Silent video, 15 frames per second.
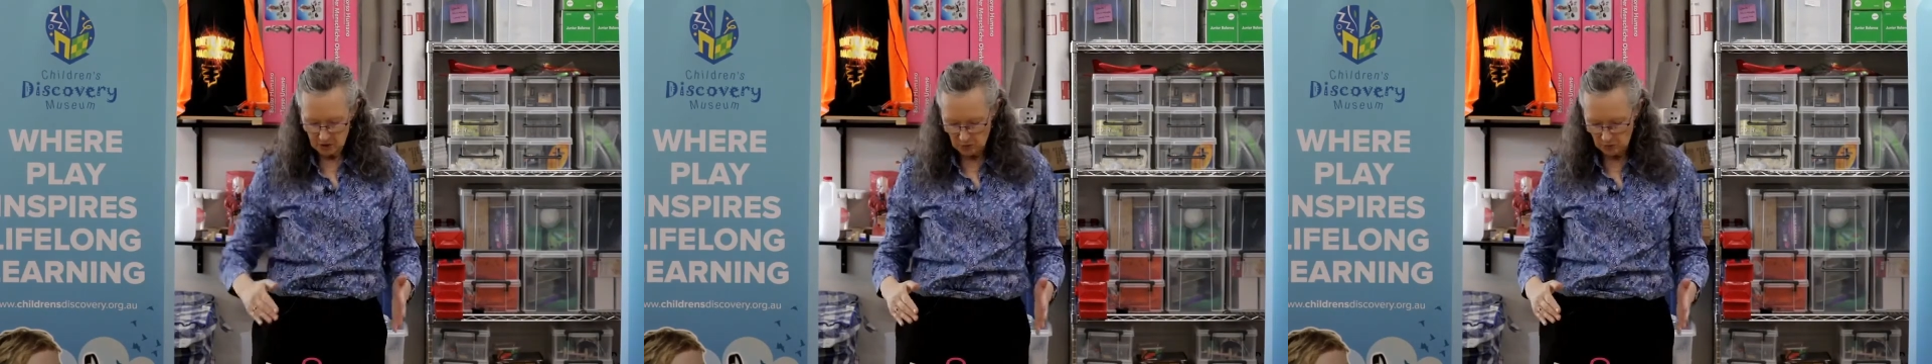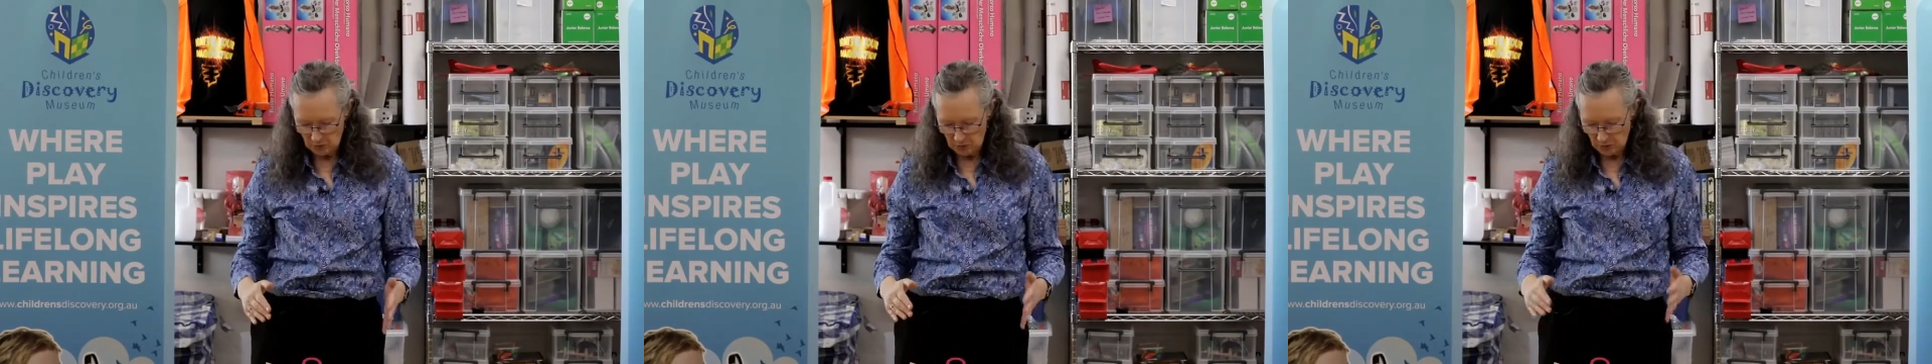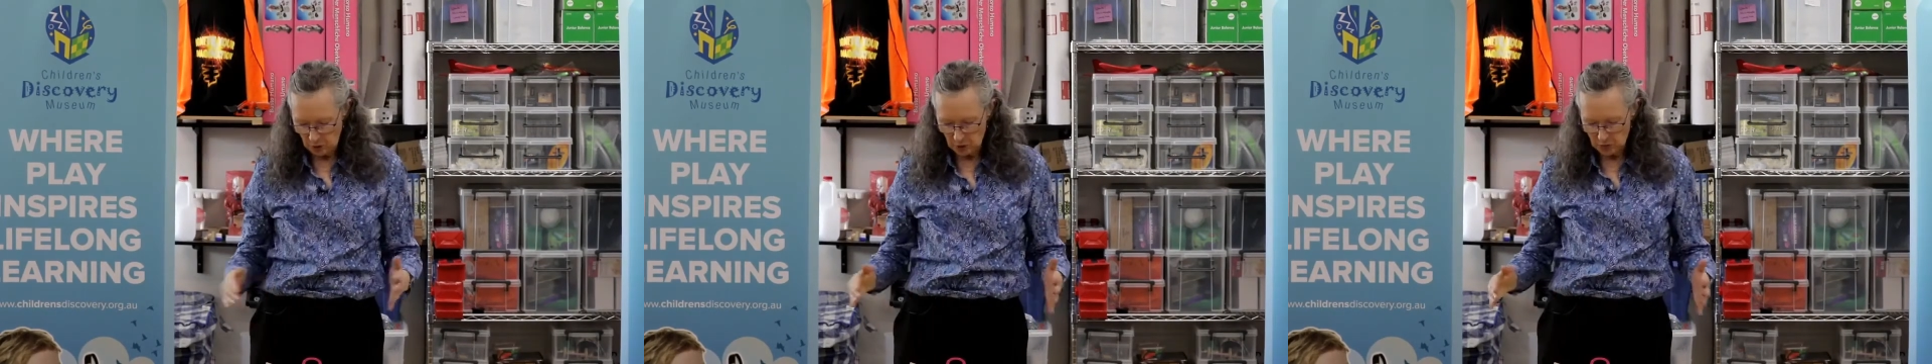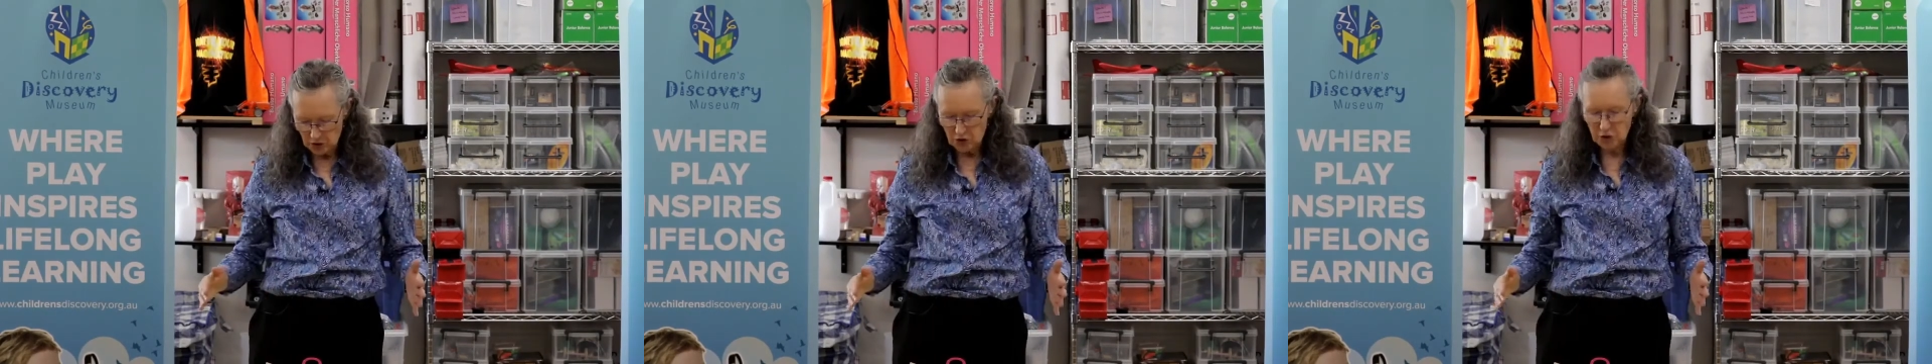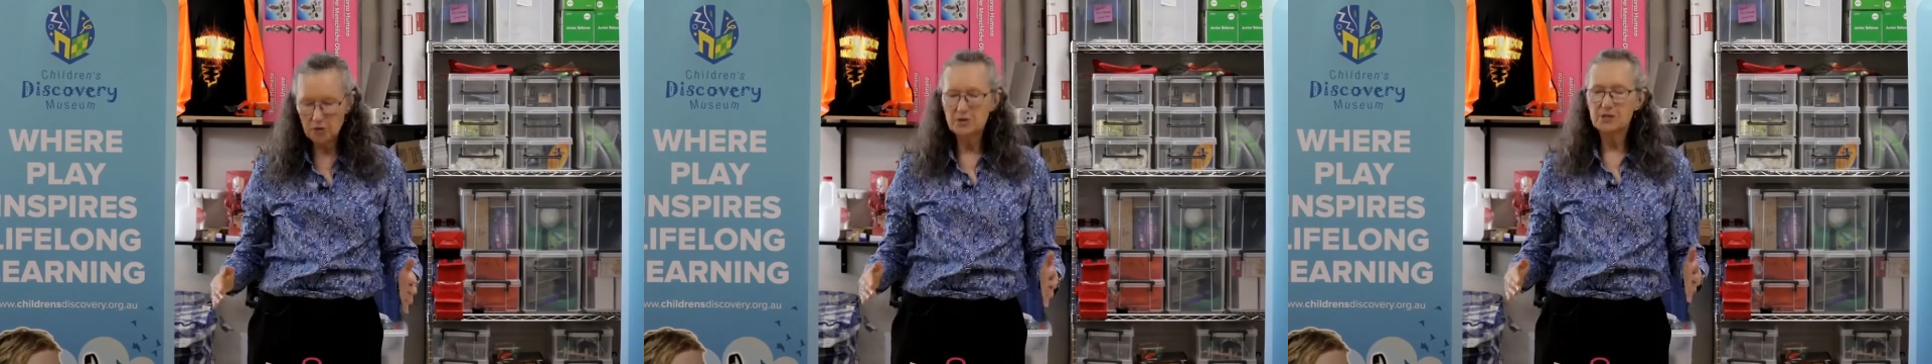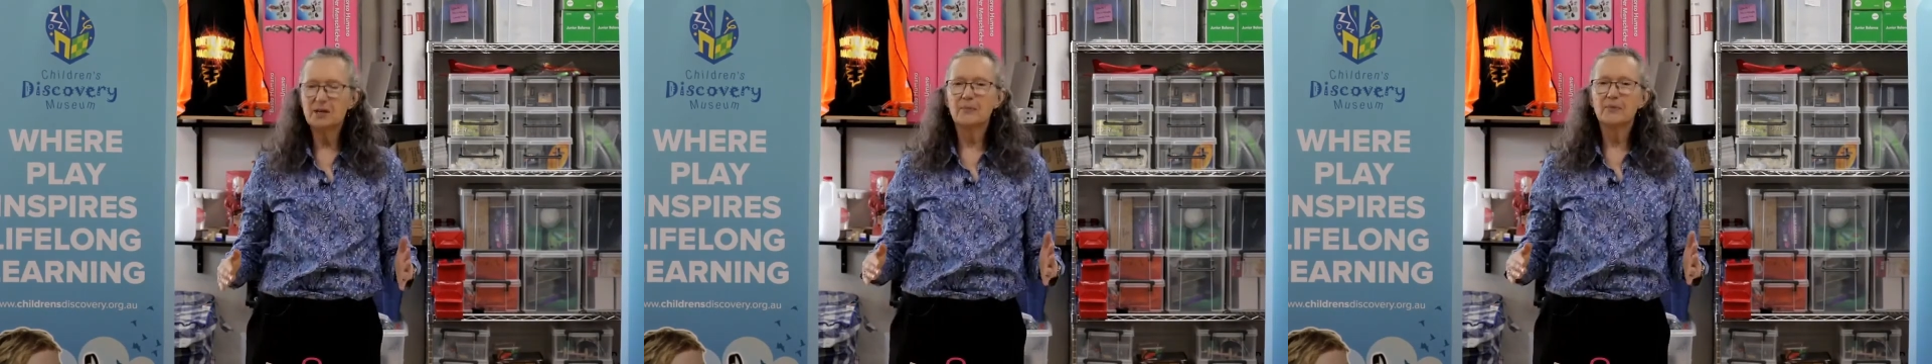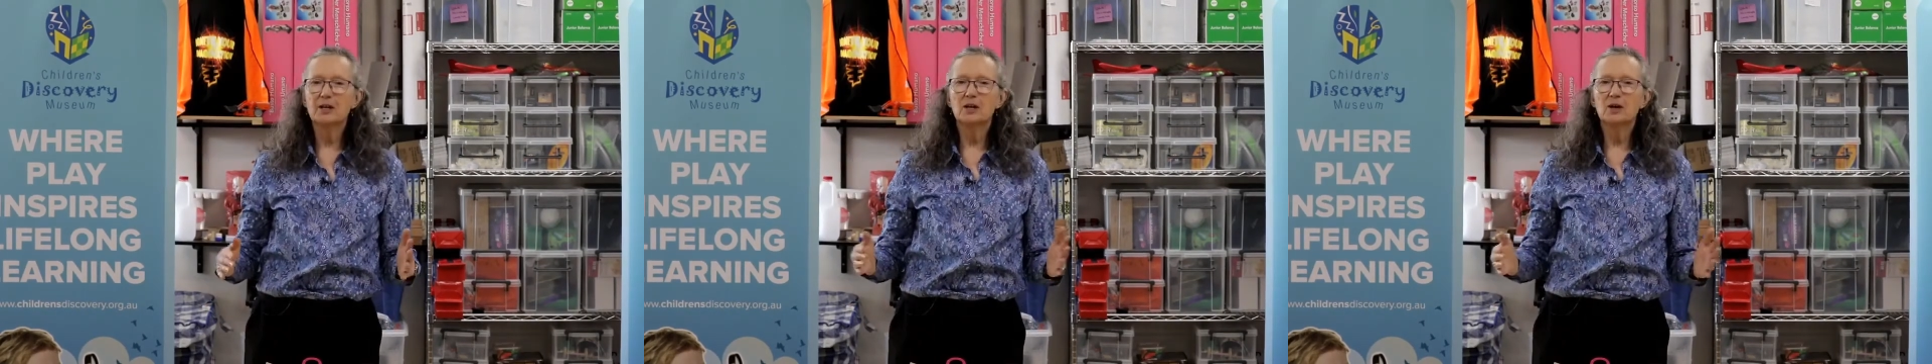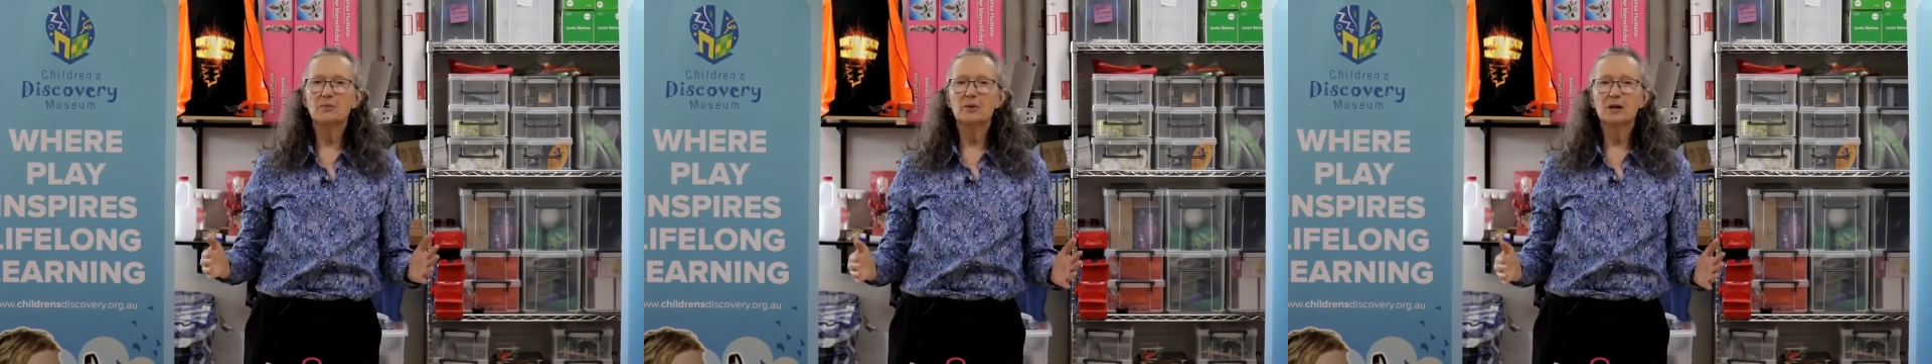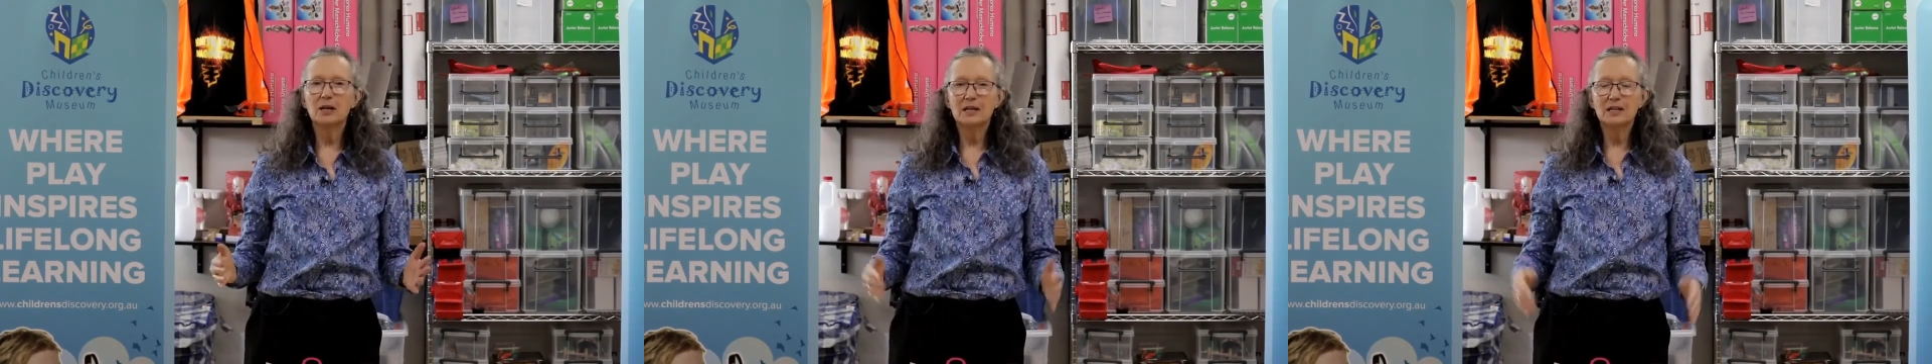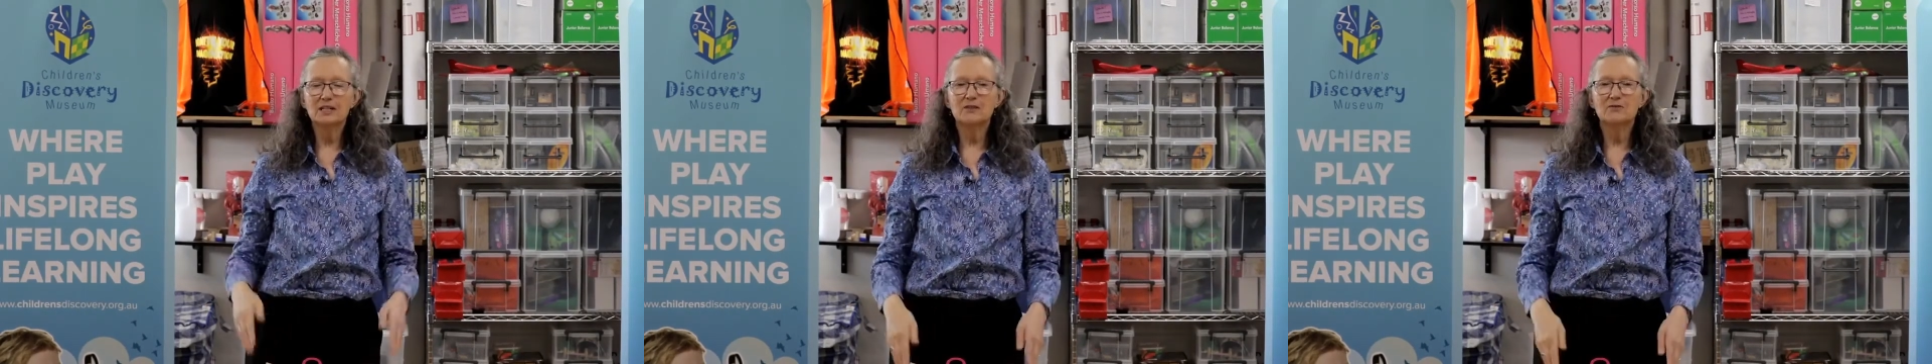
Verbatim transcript: You could choose something completely